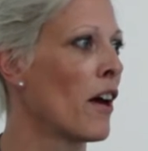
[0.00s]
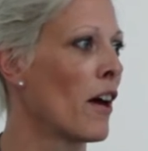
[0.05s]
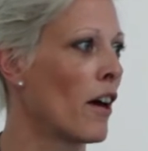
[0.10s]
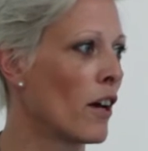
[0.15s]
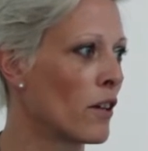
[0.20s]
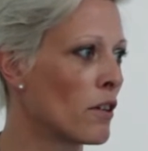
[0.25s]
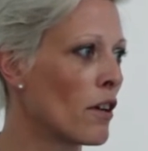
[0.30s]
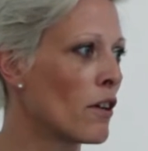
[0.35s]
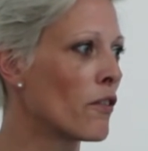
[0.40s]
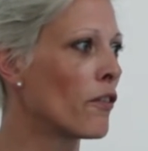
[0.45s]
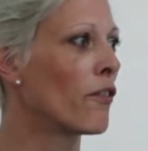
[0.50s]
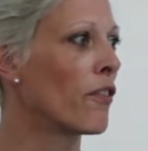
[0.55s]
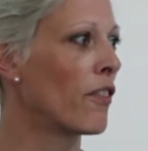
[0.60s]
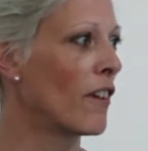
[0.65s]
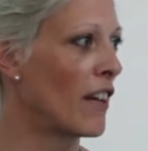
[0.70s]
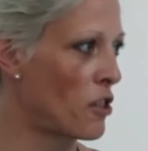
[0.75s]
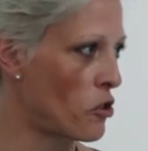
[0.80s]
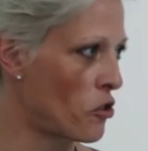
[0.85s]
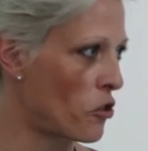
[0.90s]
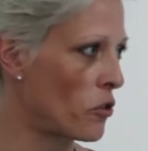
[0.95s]
enough
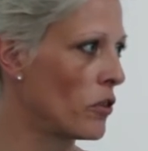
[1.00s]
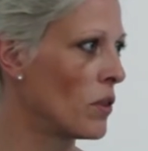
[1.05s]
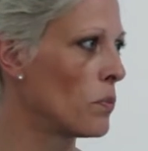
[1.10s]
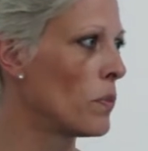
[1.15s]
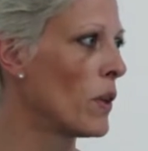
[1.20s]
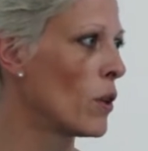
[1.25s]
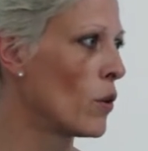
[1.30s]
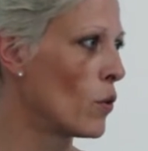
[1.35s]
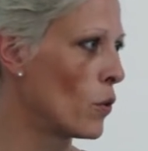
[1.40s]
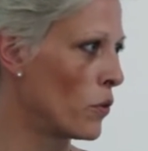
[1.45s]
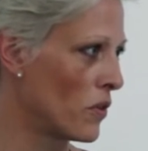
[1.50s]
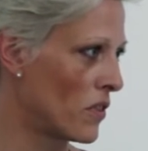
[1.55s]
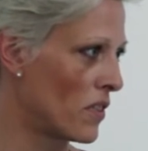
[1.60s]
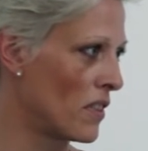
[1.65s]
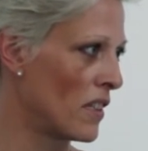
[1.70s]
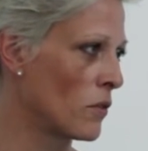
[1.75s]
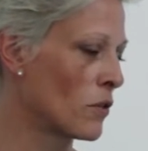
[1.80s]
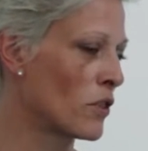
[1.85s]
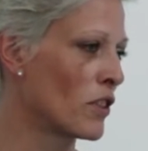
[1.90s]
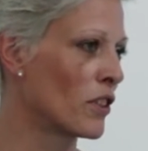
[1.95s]
flesh to the bones
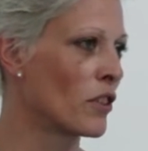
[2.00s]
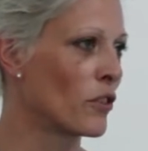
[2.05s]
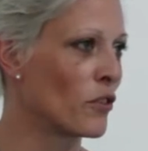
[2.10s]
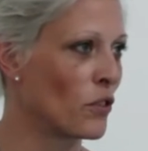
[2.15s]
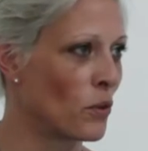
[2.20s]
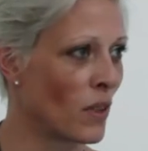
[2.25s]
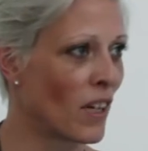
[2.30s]
in order to